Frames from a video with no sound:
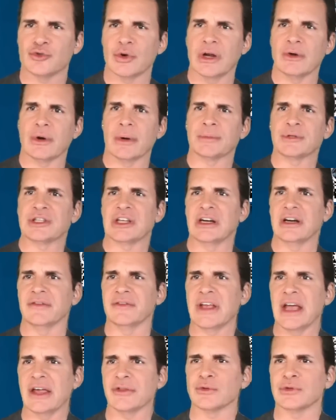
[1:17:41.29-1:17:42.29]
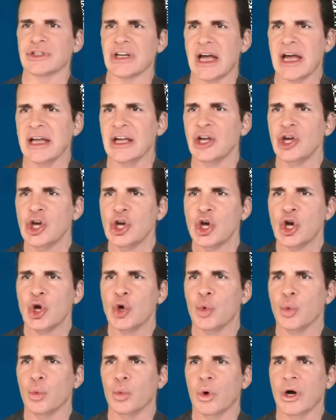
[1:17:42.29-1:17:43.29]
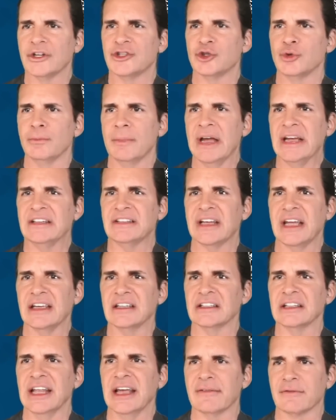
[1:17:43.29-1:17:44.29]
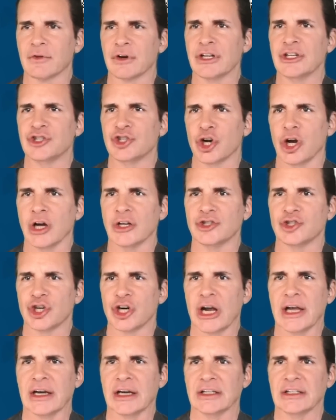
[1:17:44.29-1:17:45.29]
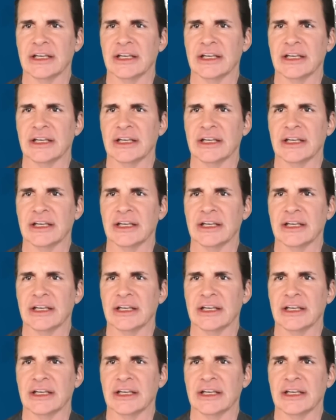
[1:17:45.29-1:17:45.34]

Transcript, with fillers: Trade Representative Katherine Tai, who want to maintain leverage on China.